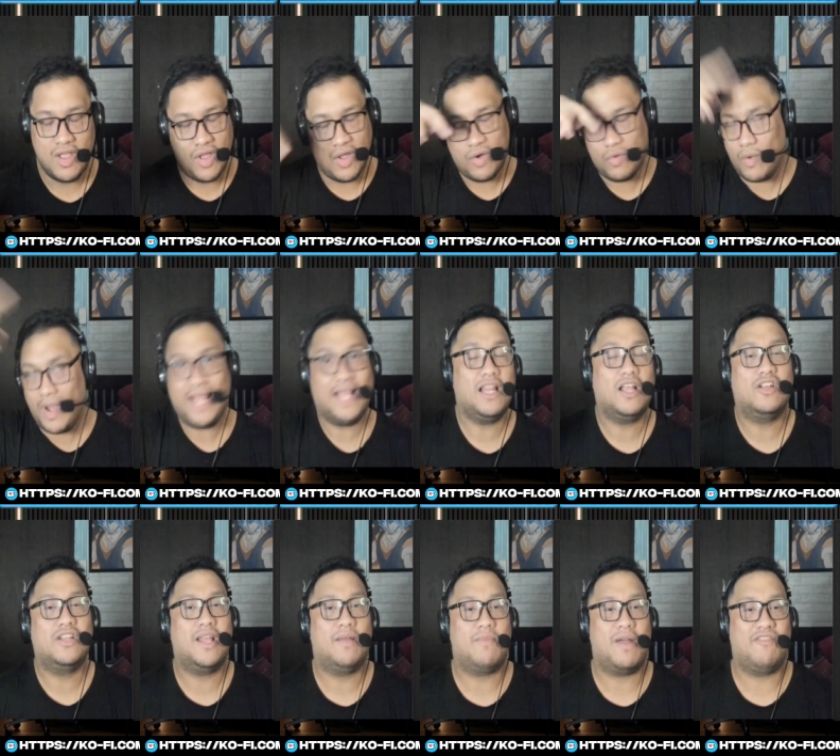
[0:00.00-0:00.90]
Why
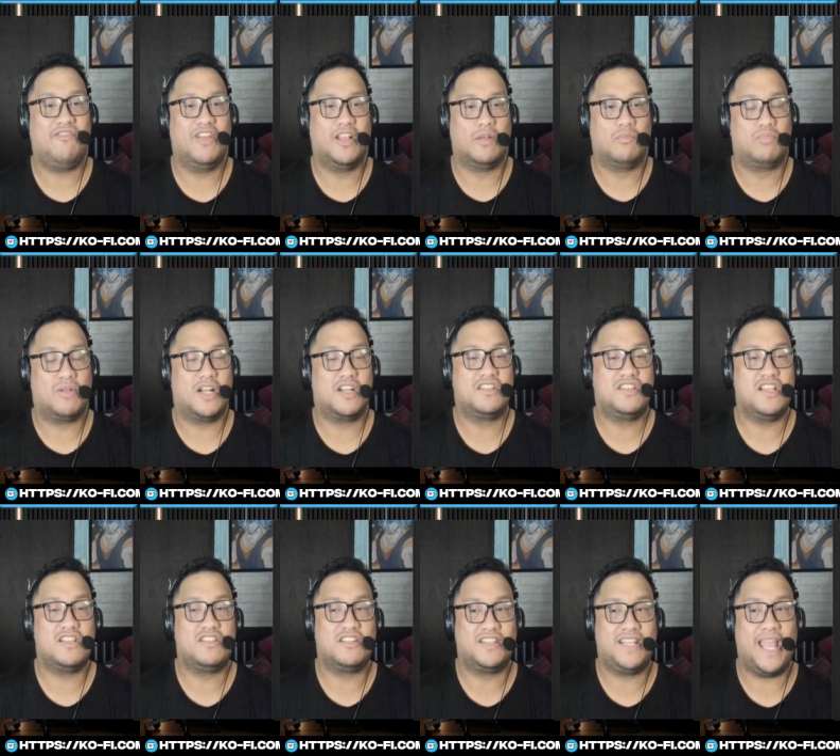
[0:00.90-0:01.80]
hello there my fellow brothers,
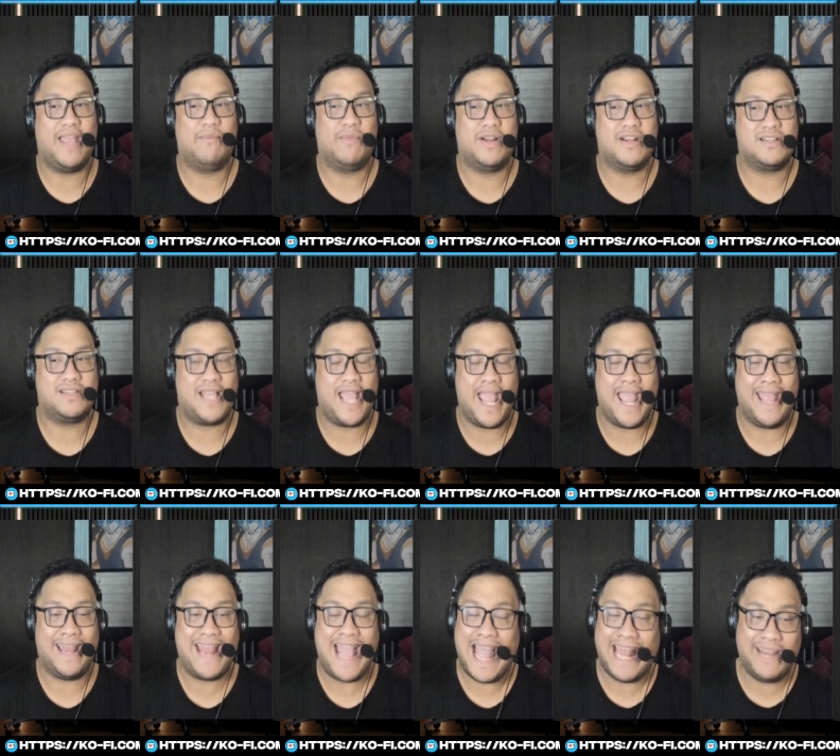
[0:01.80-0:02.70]
sisters, gamers,
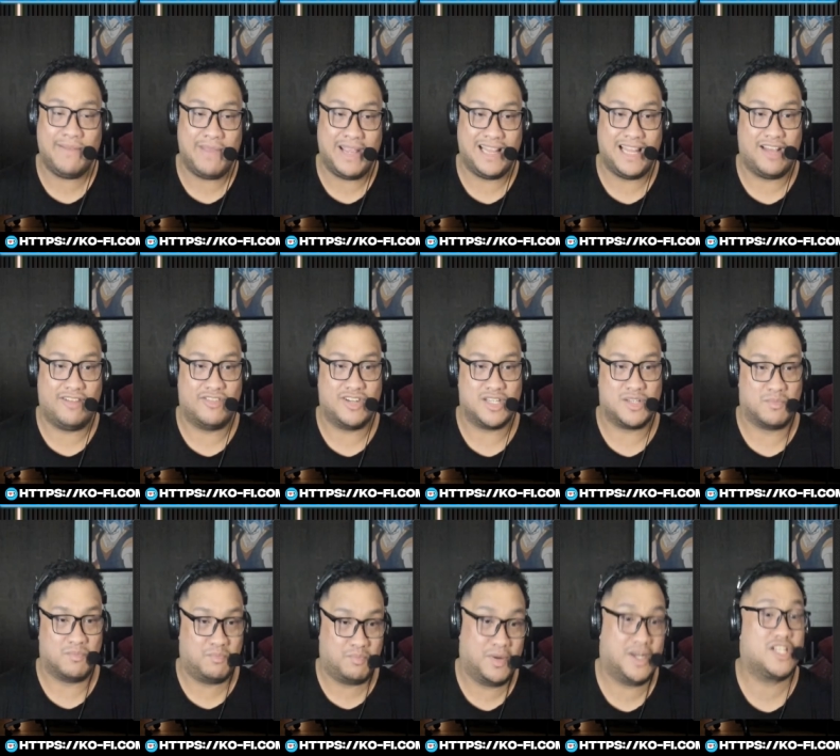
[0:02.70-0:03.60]
and anime lovers.
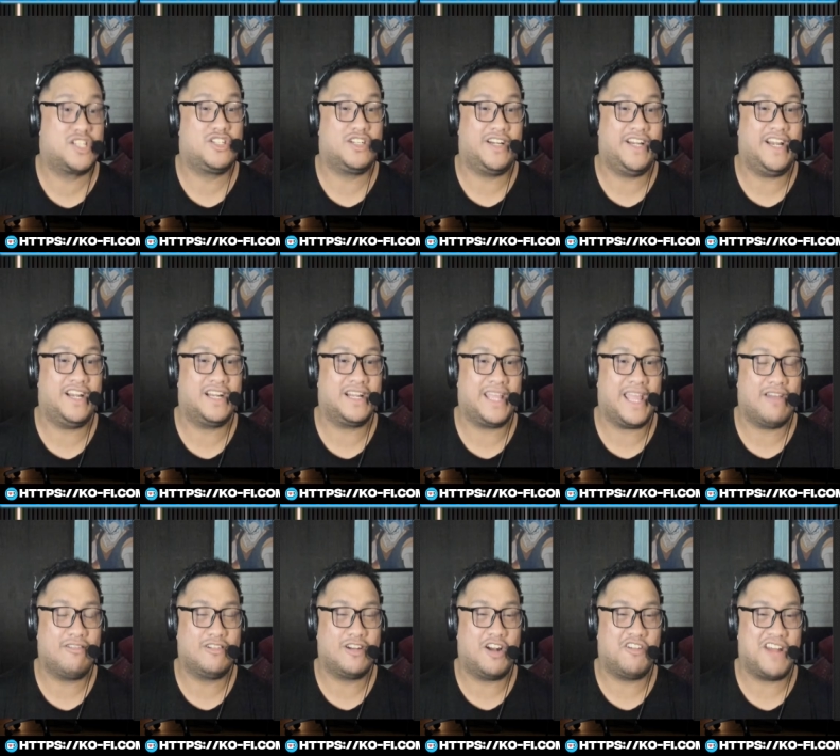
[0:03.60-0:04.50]
Buster here
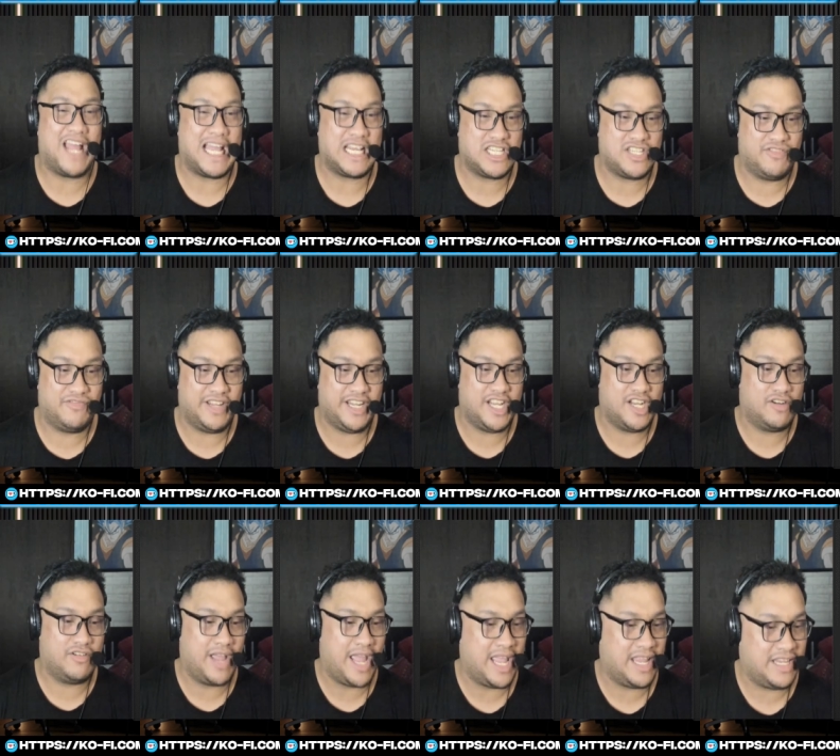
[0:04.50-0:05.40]
again with our reaction
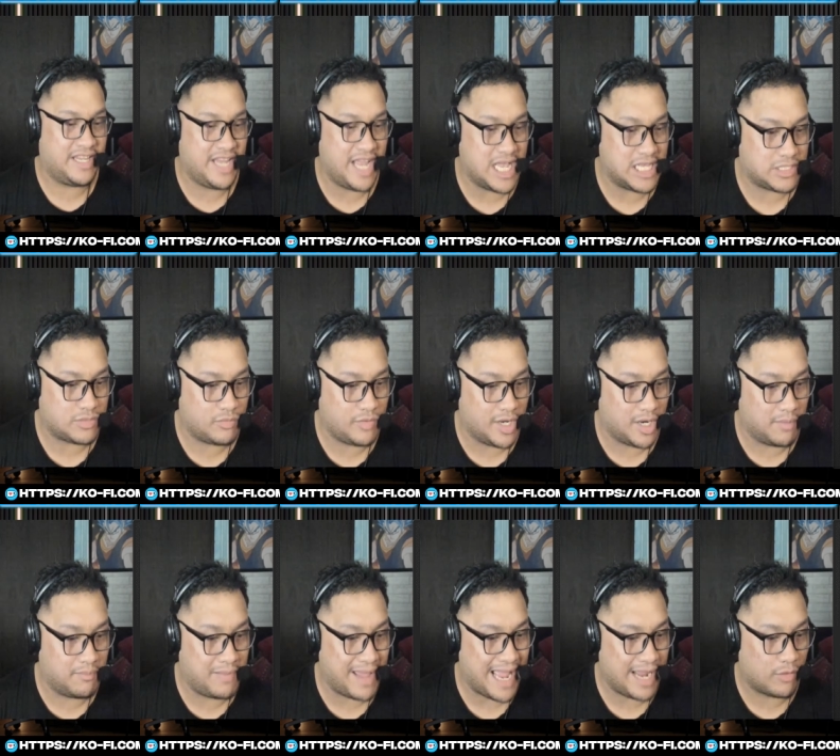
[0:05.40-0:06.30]
video. And yes, we are
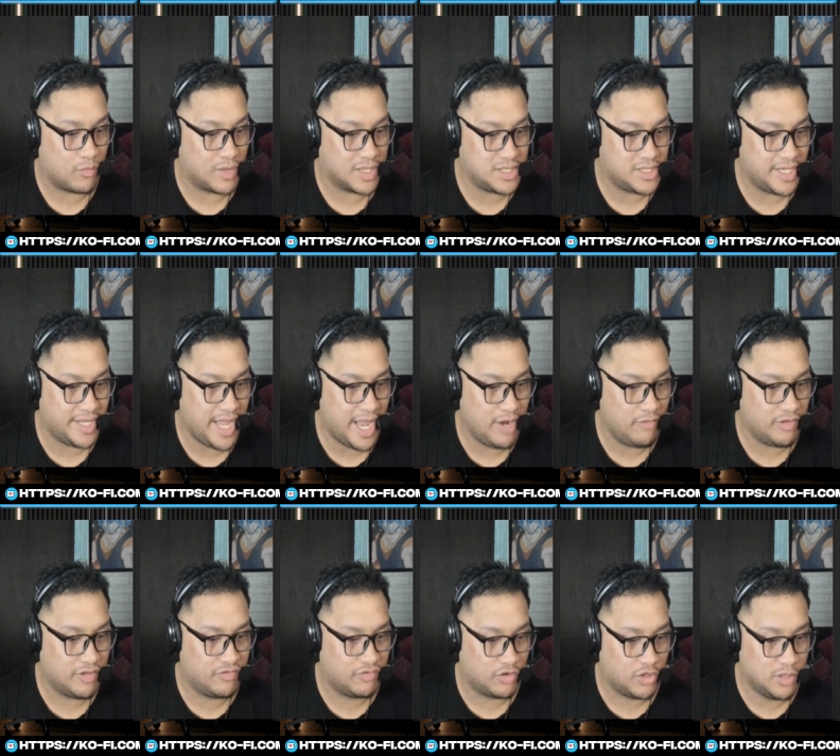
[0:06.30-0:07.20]
back once again
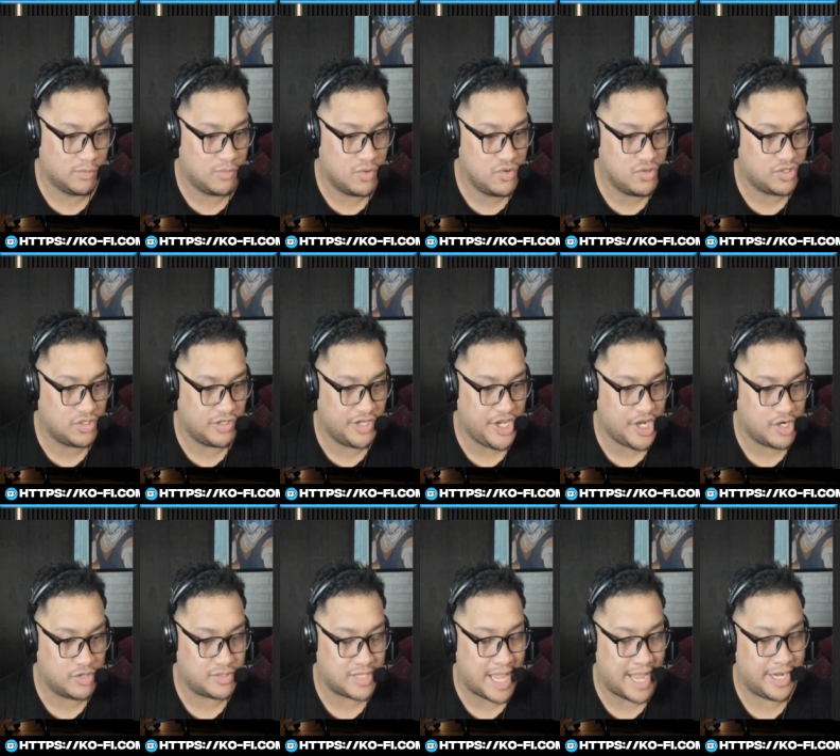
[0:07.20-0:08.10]
with Full Moon
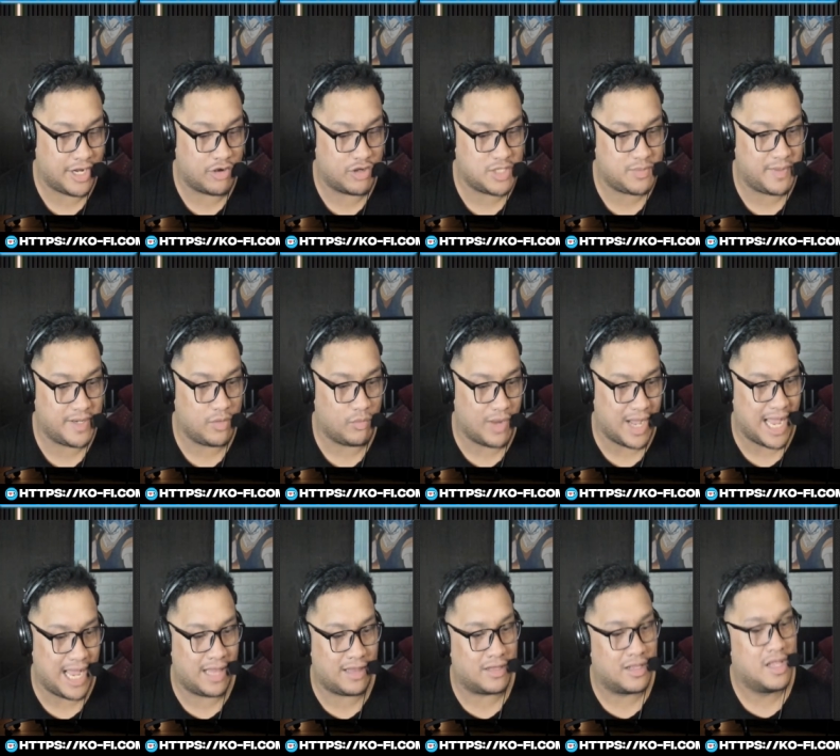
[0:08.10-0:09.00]
Studios. I know it's been a
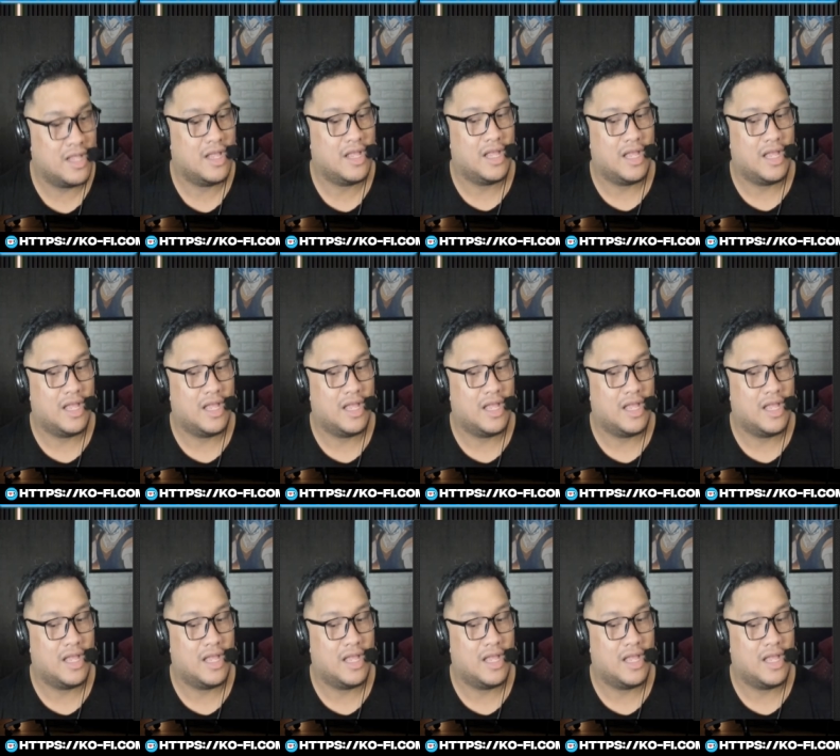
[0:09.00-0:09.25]
while.